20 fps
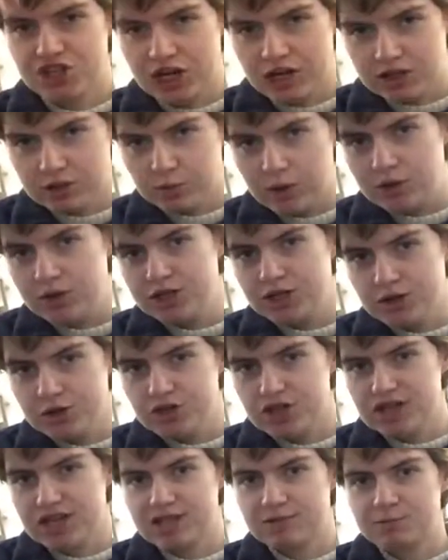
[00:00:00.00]
down to where it
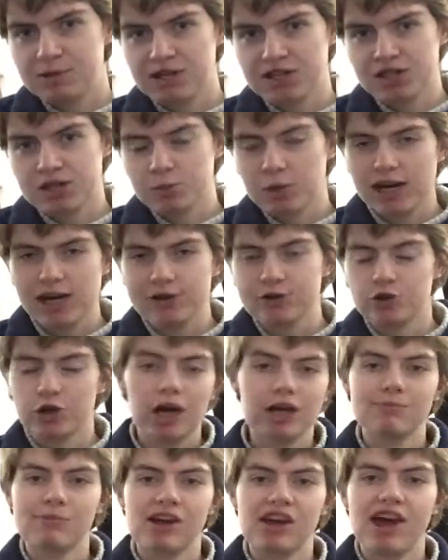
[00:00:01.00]
usually is because of the way I
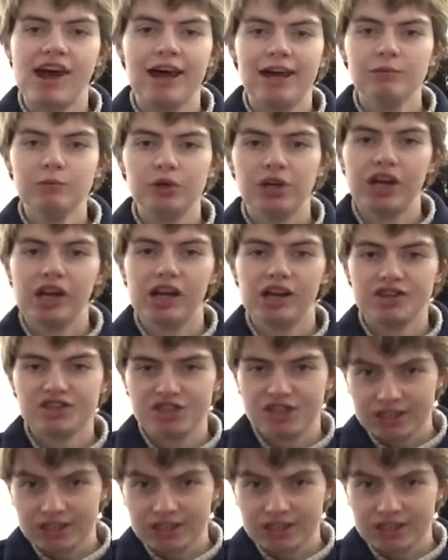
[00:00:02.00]
dried my hair when I last